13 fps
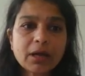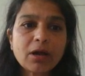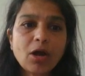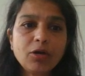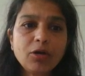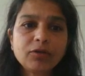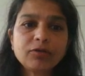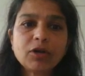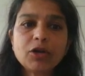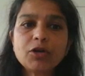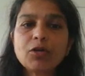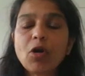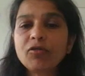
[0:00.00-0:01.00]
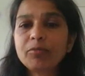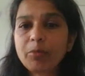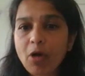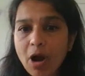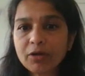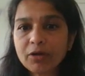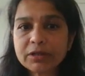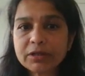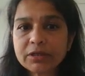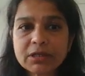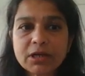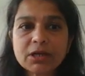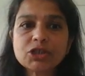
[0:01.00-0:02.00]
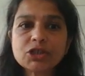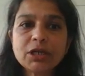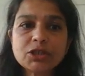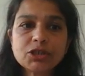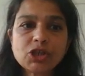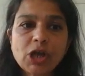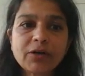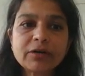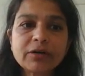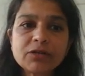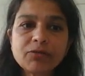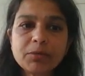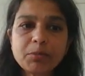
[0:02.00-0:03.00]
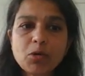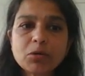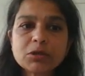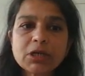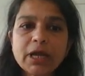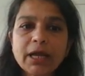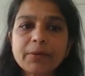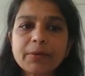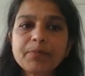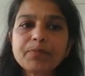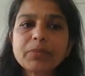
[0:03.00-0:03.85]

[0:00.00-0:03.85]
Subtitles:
overview of prior research into charity reporting,